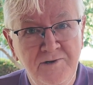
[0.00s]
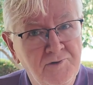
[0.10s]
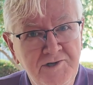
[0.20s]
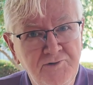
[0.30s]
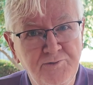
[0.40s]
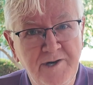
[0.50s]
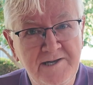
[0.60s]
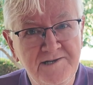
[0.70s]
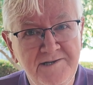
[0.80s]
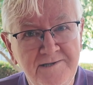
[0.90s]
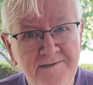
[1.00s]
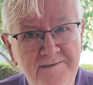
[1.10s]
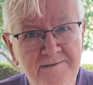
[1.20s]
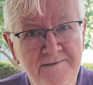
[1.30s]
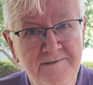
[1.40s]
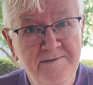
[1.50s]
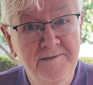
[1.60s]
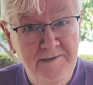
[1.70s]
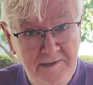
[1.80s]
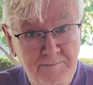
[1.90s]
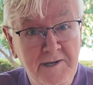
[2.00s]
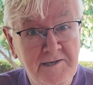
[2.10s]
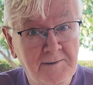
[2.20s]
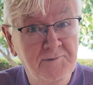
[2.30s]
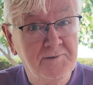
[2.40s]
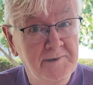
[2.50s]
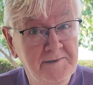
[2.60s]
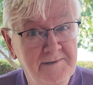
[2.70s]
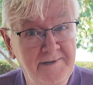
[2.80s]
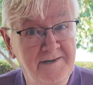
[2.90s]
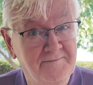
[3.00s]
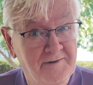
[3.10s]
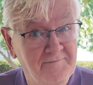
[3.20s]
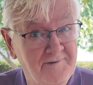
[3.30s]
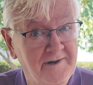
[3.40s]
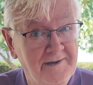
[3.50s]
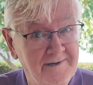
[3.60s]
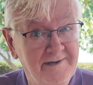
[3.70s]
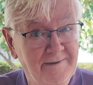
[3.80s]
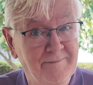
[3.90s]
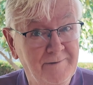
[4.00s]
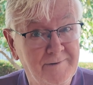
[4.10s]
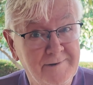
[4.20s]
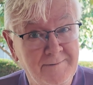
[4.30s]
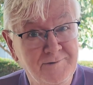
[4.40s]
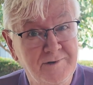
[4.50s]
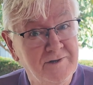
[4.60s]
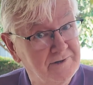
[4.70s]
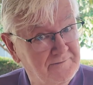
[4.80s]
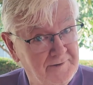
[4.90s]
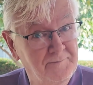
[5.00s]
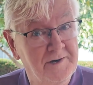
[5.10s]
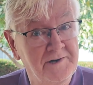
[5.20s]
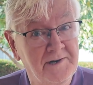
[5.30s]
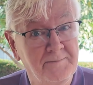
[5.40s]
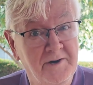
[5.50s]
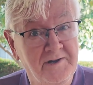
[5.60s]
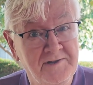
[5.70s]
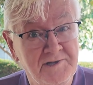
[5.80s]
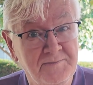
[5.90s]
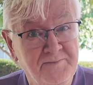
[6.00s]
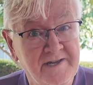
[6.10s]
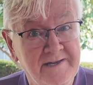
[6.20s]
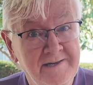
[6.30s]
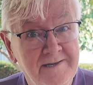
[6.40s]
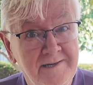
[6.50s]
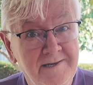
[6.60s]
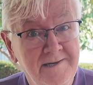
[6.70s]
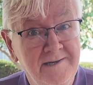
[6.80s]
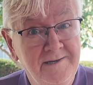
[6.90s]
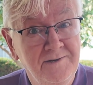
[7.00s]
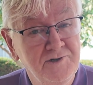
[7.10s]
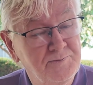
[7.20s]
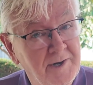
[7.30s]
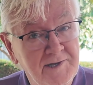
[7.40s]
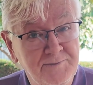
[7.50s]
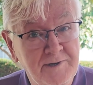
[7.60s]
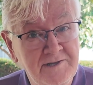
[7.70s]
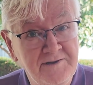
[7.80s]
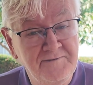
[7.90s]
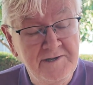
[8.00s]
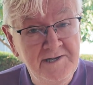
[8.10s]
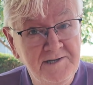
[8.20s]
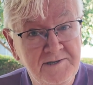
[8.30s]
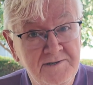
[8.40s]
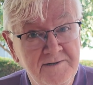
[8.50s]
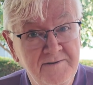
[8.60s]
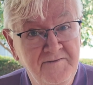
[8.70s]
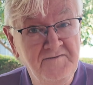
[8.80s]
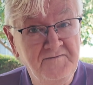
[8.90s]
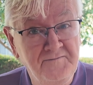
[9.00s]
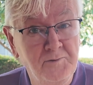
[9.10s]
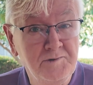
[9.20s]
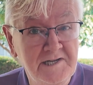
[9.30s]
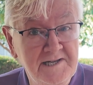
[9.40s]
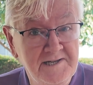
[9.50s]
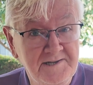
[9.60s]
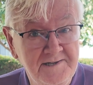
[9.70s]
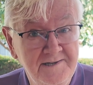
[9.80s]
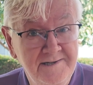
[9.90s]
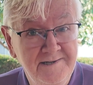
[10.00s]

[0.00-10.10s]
not central banks. It may come to it, if I'm right, it may well come to it that the Fed will end up buying the S&P. Japan's been there for years, 40 years,